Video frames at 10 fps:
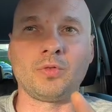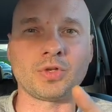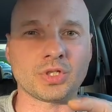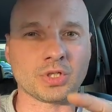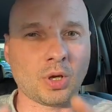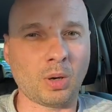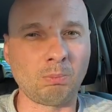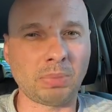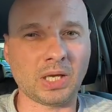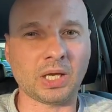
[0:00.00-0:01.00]
which is
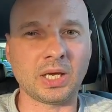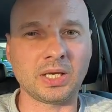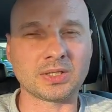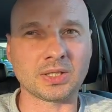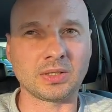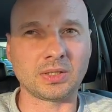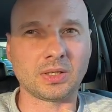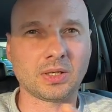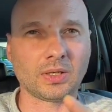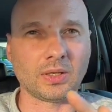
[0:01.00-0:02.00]
complicated
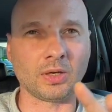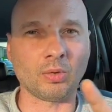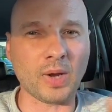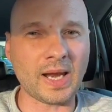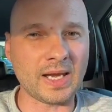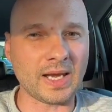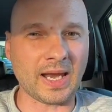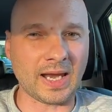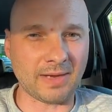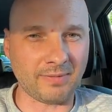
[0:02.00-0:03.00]
gray
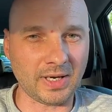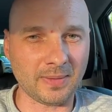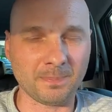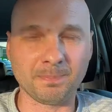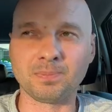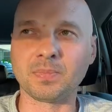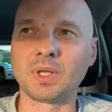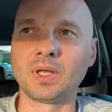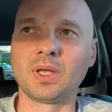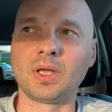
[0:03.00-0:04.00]
area.
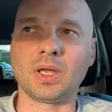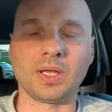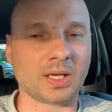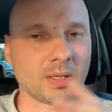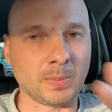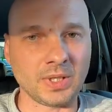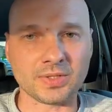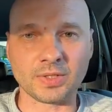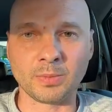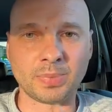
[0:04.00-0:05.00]
It can be
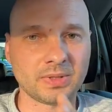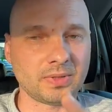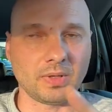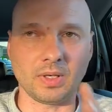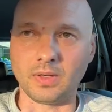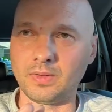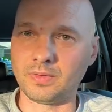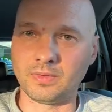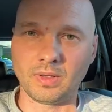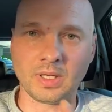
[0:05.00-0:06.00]
interpreted,
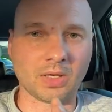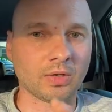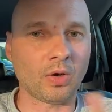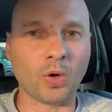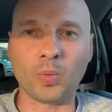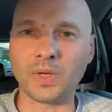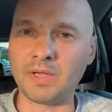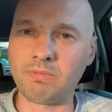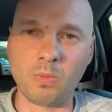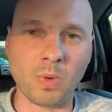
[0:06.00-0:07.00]
it can go
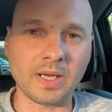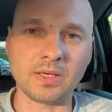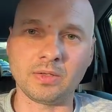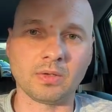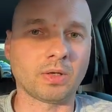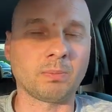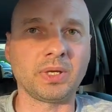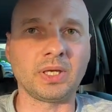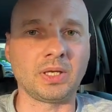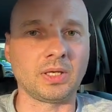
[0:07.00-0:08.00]
either way. You can
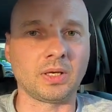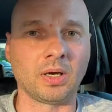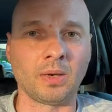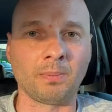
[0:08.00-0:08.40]
be